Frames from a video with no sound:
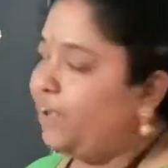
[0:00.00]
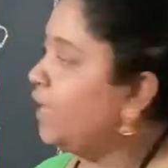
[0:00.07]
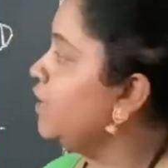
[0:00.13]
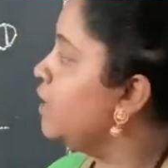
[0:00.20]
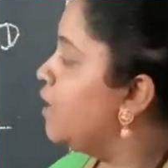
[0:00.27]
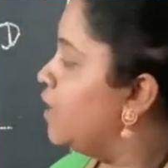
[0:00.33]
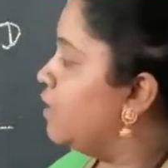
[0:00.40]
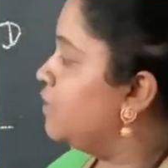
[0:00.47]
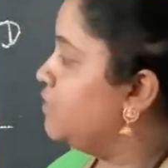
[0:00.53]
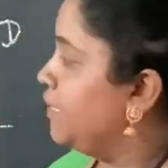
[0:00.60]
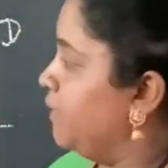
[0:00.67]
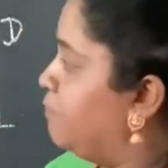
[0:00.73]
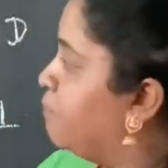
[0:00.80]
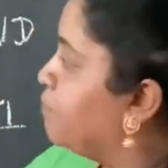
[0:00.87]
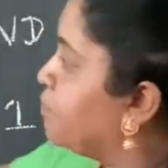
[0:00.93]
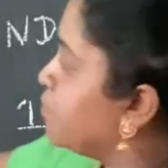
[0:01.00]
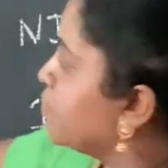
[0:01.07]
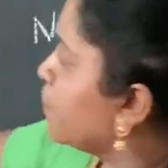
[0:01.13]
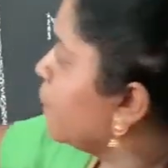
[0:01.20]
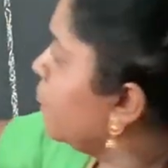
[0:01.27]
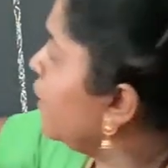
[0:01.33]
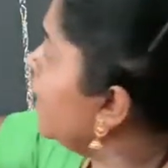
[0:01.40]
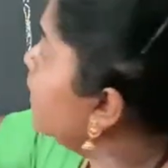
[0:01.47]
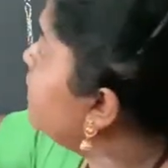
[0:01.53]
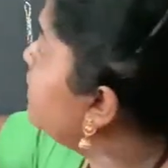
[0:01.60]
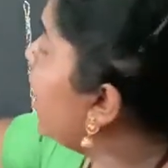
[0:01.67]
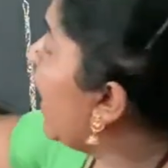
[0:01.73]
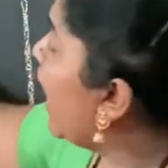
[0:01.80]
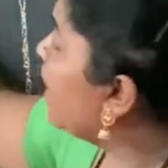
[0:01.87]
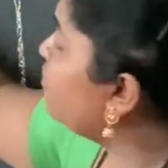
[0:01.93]
Fine. See,
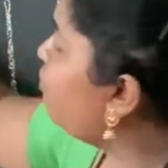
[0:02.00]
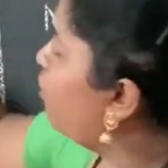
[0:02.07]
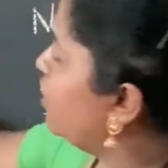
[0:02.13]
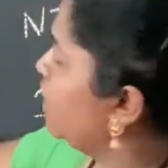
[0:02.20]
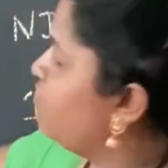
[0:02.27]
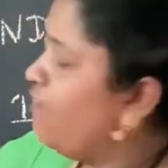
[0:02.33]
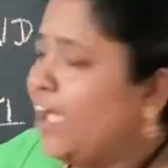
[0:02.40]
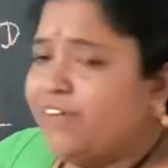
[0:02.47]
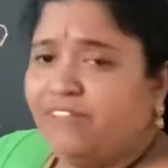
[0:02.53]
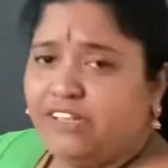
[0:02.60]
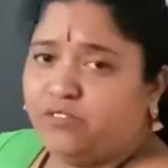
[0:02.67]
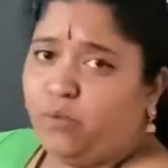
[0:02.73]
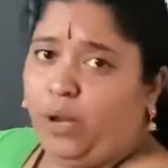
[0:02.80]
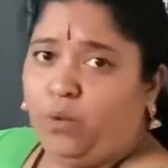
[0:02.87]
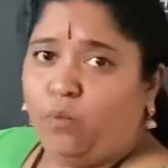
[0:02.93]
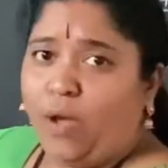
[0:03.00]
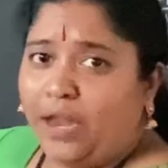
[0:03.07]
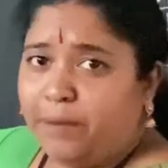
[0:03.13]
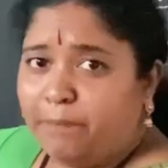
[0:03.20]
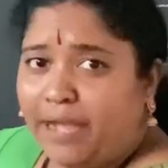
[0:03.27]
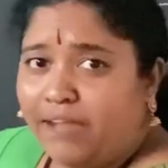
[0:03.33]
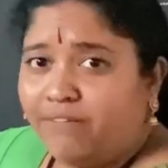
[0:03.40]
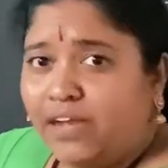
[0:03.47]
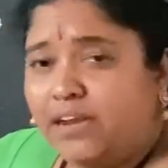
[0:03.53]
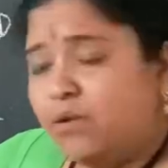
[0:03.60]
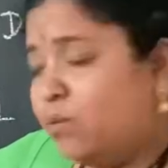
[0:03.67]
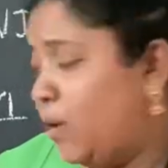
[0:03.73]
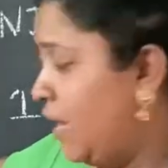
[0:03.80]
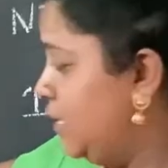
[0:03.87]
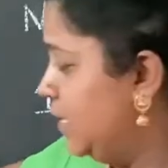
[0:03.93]
tan 45 is 1. 1 by 1,
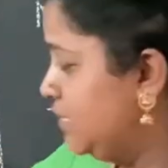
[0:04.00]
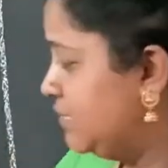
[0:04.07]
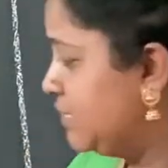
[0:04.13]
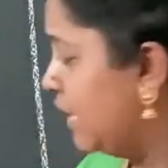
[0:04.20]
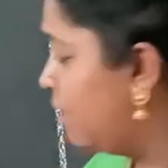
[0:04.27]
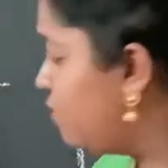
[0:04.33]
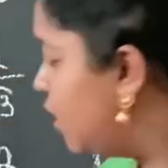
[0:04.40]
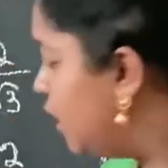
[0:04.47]
1 itself.